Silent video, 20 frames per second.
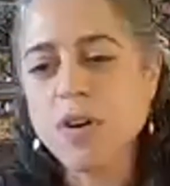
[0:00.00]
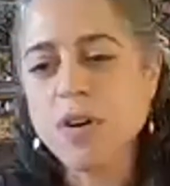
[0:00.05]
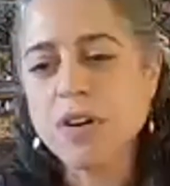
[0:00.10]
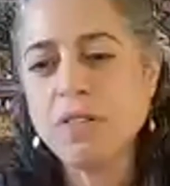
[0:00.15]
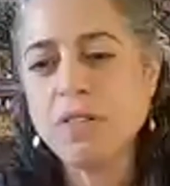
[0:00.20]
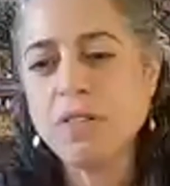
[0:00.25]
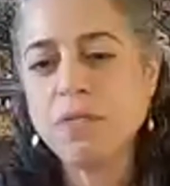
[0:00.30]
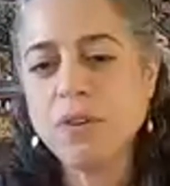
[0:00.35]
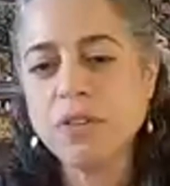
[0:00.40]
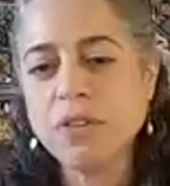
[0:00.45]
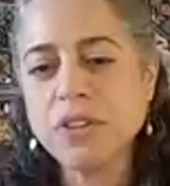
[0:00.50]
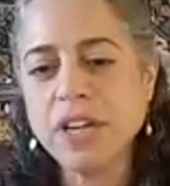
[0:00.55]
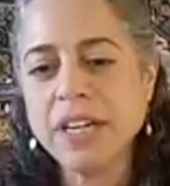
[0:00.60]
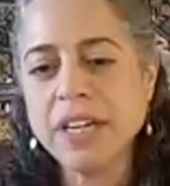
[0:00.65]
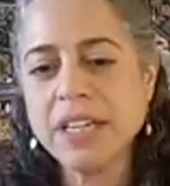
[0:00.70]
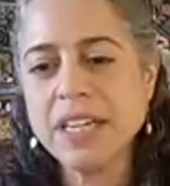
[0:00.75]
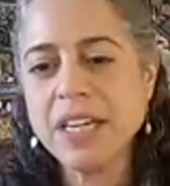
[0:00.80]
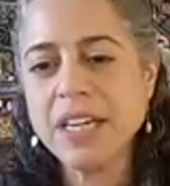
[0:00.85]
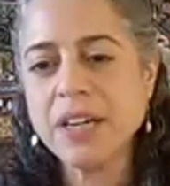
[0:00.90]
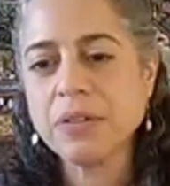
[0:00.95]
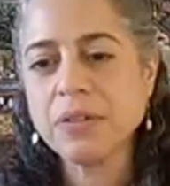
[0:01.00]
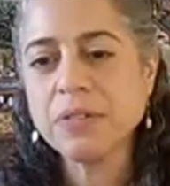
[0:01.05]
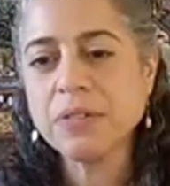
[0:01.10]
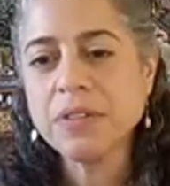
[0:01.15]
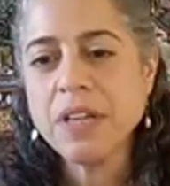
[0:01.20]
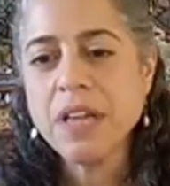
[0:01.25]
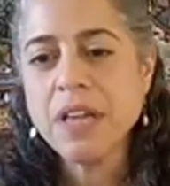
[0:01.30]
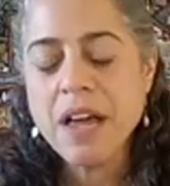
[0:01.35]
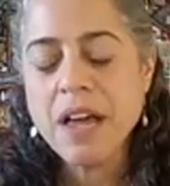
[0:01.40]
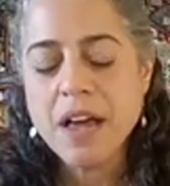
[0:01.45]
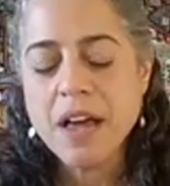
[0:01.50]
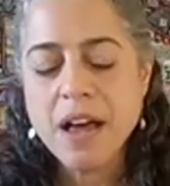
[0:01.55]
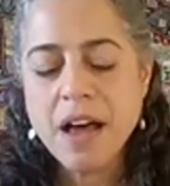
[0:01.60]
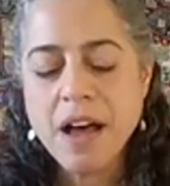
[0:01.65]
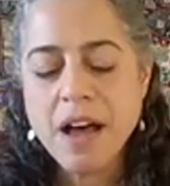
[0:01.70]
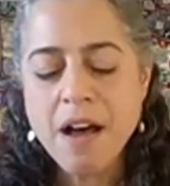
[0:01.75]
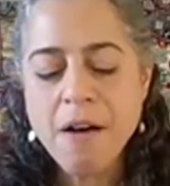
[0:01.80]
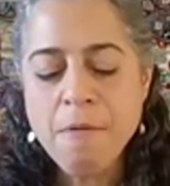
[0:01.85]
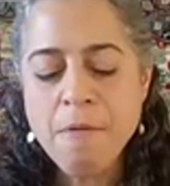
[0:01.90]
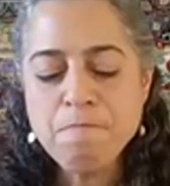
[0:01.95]
wonderful. Thank you.
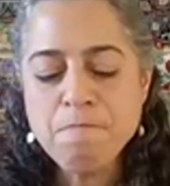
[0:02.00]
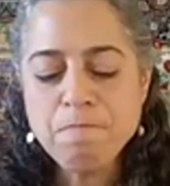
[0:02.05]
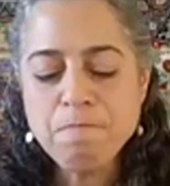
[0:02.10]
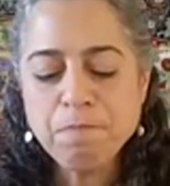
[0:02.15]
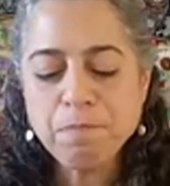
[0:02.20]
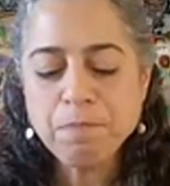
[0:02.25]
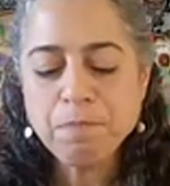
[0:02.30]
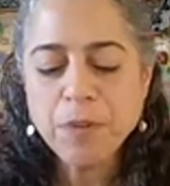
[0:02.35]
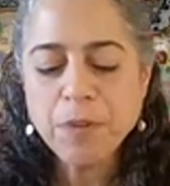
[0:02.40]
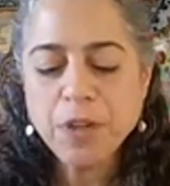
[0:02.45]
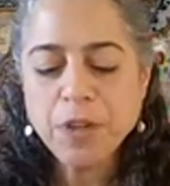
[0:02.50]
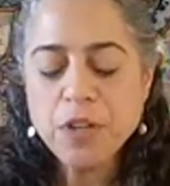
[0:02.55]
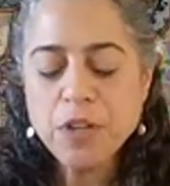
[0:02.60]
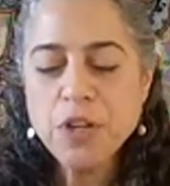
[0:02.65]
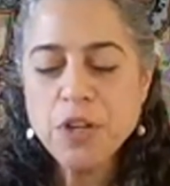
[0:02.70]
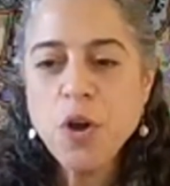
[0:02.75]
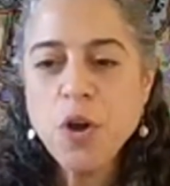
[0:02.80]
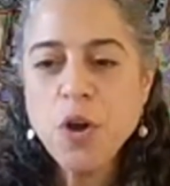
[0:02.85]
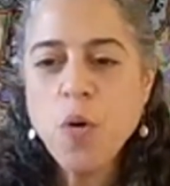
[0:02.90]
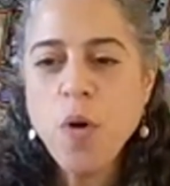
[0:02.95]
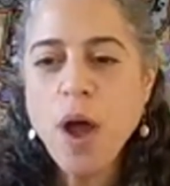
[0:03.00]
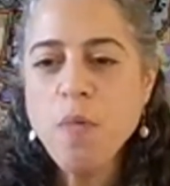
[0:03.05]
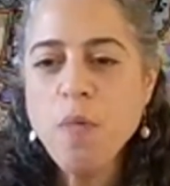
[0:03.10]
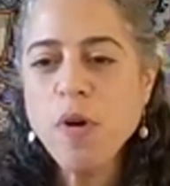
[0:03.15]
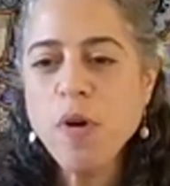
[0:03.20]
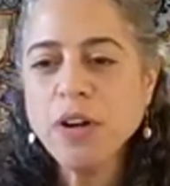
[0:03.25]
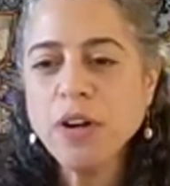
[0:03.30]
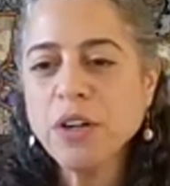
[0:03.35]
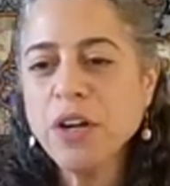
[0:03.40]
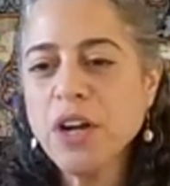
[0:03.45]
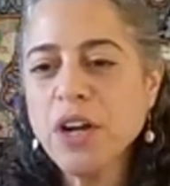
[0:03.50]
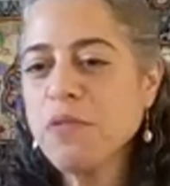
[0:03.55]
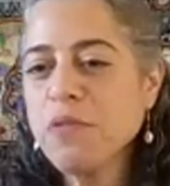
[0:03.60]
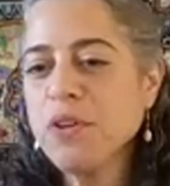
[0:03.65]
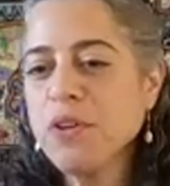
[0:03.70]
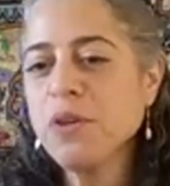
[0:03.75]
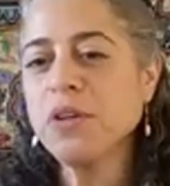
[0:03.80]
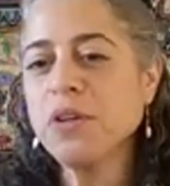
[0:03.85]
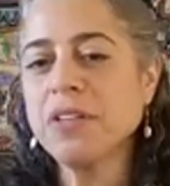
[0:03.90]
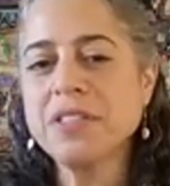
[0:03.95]
Um, you know, I wonder if
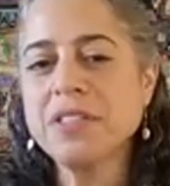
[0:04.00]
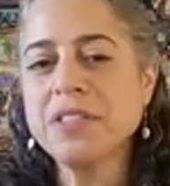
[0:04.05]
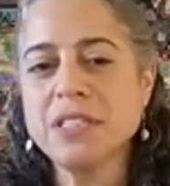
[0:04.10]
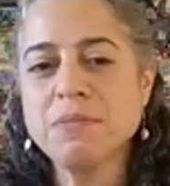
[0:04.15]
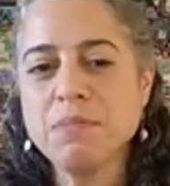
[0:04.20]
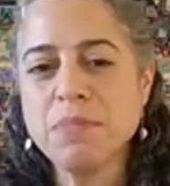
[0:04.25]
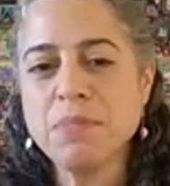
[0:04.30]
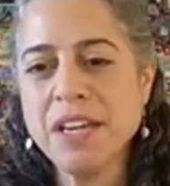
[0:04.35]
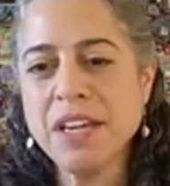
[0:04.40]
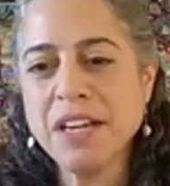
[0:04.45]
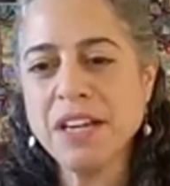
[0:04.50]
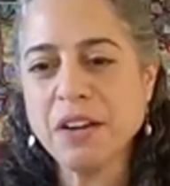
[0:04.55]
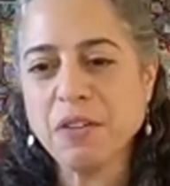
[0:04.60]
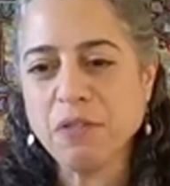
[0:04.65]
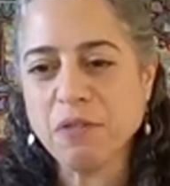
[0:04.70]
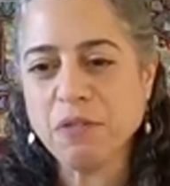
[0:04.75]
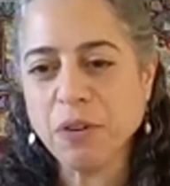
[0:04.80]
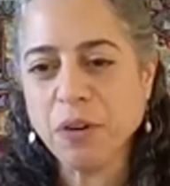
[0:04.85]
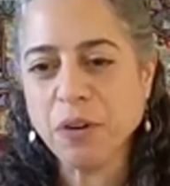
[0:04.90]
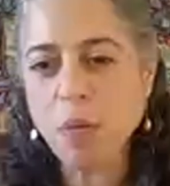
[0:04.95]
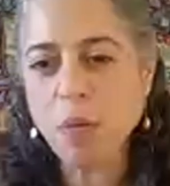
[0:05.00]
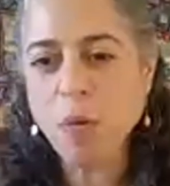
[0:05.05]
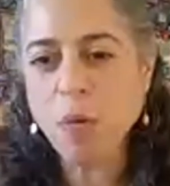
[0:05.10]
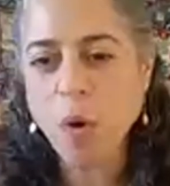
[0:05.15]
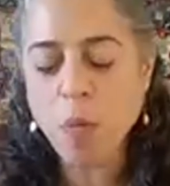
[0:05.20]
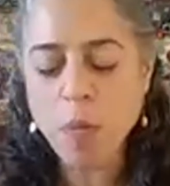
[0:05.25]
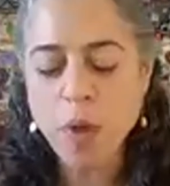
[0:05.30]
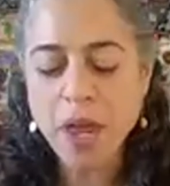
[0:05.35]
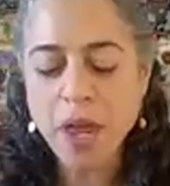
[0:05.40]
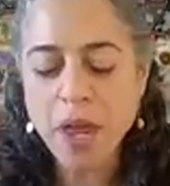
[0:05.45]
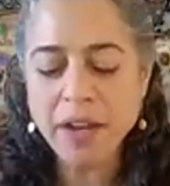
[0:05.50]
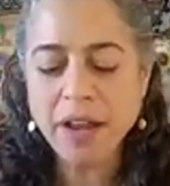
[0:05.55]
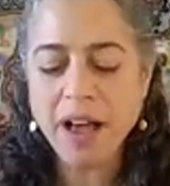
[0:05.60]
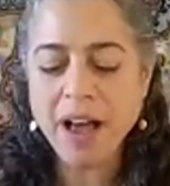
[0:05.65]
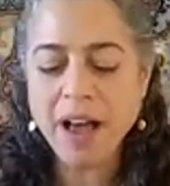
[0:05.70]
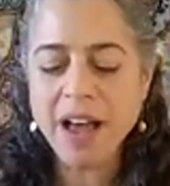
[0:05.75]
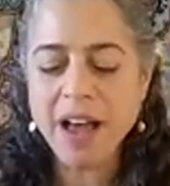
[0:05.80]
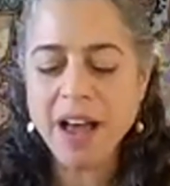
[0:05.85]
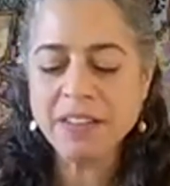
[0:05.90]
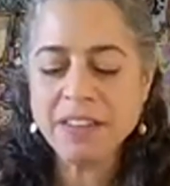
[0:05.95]
you could speak for a moment
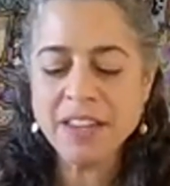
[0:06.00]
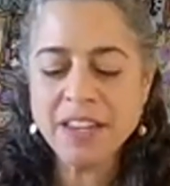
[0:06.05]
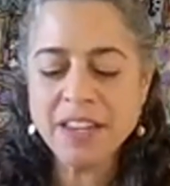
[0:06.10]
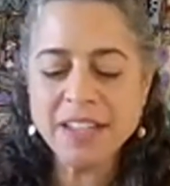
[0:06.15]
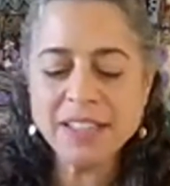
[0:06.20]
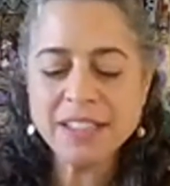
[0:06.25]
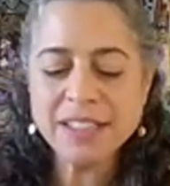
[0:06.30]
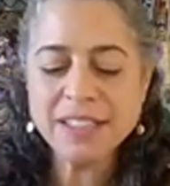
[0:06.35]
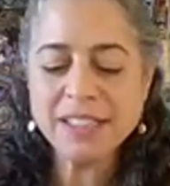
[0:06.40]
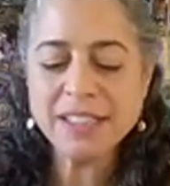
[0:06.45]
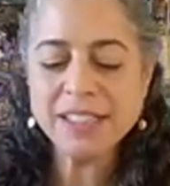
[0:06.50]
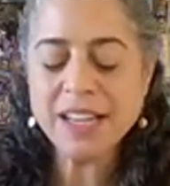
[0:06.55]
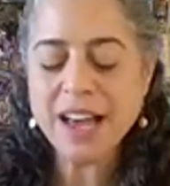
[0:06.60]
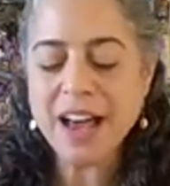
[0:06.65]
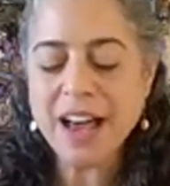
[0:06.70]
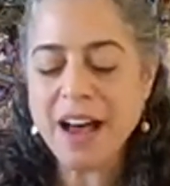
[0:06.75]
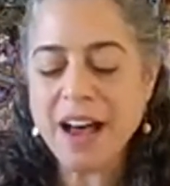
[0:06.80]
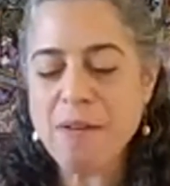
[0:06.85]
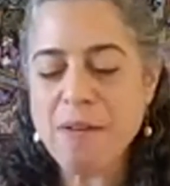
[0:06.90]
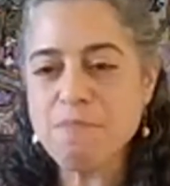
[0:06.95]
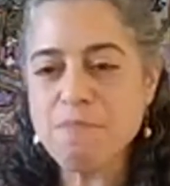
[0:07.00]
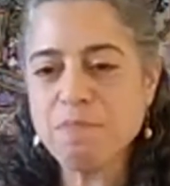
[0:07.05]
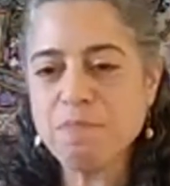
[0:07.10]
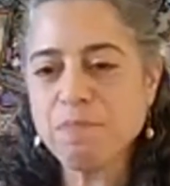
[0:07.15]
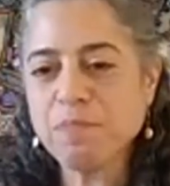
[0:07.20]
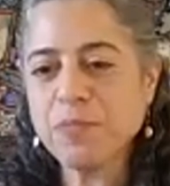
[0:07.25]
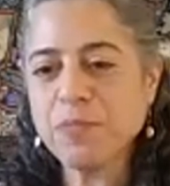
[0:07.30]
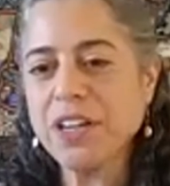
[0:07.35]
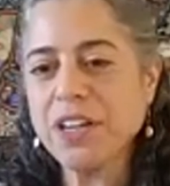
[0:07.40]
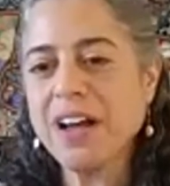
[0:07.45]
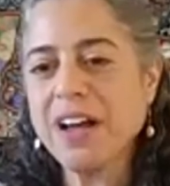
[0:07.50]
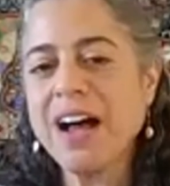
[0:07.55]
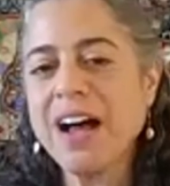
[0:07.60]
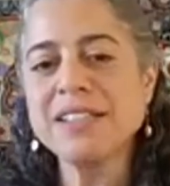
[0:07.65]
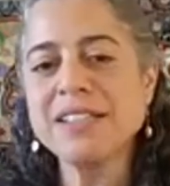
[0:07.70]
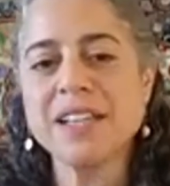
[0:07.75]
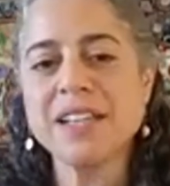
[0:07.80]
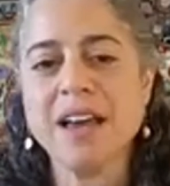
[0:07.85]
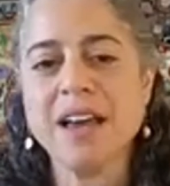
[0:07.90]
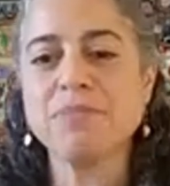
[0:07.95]
on this um,
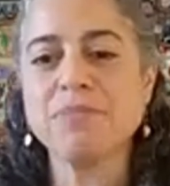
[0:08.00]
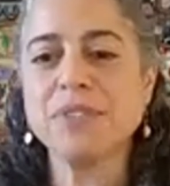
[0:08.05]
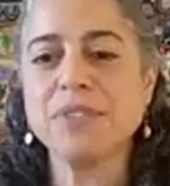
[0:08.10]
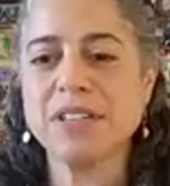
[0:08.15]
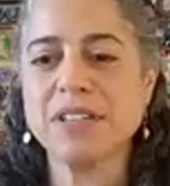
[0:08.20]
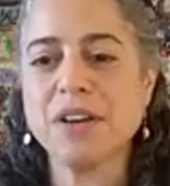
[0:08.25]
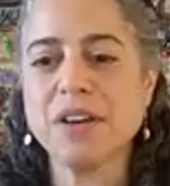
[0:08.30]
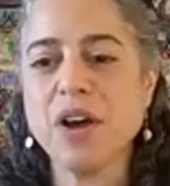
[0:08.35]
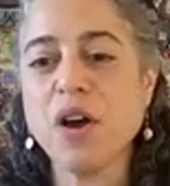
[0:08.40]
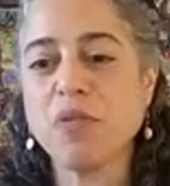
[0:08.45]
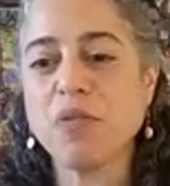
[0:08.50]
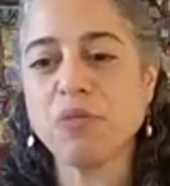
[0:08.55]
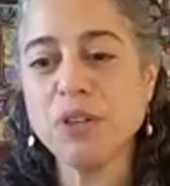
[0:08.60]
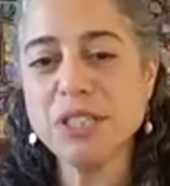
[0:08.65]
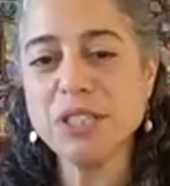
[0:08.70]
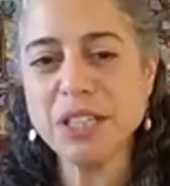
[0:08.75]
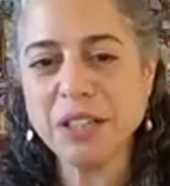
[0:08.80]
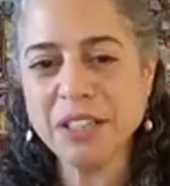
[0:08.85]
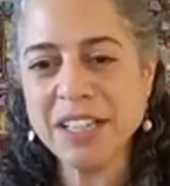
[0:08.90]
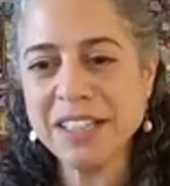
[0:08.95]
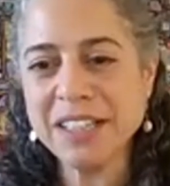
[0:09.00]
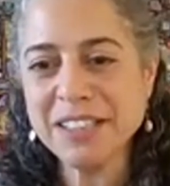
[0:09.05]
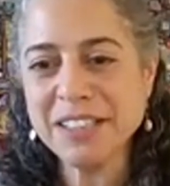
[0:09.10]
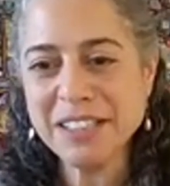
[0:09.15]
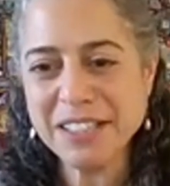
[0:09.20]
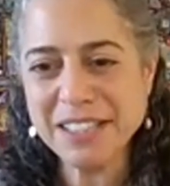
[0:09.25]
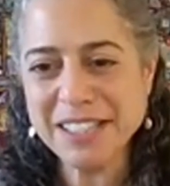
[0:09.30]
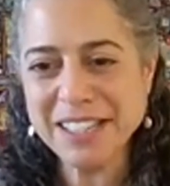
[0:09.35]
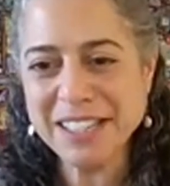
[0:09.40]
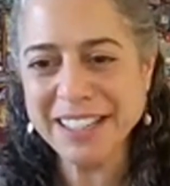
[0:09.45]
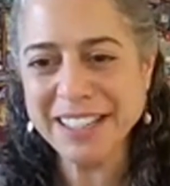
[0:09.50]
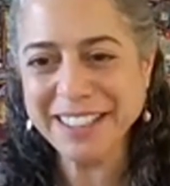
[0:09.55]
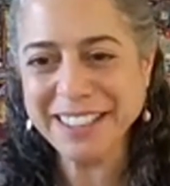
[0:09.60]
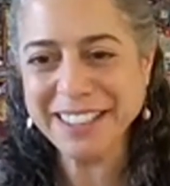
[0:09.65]
concept of resilience.